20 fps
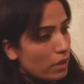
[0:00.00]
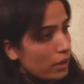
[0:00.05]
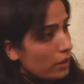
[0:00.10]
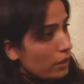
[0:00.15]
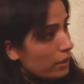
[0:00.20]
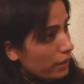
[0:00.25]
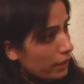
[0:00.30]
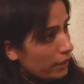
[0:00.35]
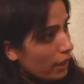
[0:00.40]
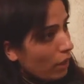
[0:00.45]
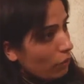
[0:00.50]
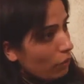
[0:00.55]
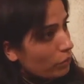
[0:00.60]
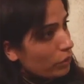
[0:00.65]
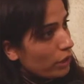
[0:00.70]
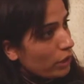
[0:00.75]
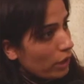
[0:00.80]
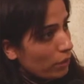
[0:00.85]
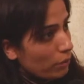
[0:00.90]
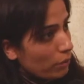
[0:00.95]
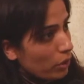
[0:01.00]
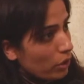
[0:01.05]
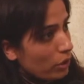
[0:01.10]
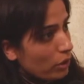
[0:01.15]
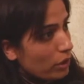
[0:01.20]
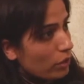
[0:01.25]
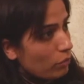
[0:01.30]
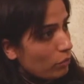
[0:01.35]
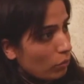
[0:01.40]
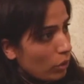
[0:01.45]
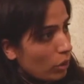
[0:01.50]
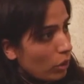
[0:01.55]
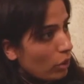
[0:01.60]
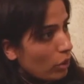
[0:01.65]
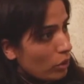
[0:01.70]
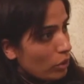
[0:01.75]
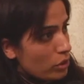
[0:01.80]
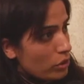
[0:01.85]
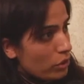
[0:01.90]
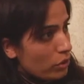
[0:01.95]
In the ground, Taliban and
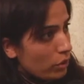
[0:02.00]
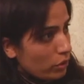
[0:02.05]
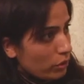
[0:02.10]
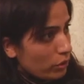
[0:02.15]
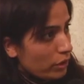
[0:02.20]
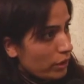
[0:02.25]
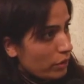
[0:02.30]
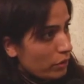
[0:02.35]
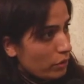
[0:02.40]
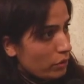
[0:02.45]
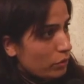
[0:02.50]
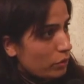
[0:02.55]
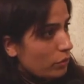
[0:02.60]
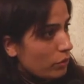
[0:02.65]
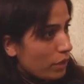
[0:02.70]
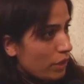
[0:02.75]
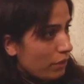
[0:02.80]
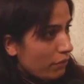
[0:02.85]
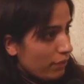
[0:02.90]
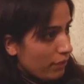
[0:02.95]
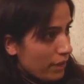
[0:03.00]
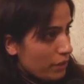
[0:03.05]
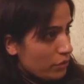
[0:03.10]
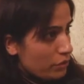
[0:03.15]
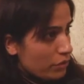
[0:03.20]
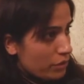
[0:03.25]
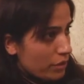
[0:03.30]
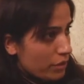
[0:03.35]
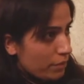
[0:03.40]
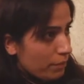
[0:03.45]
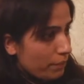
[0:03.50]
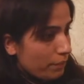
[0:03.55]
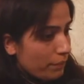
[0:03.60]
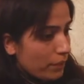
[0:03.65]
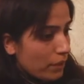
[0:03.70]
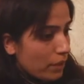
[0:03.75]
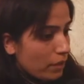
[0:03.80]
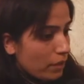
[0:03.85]
warlords continue to their fascism.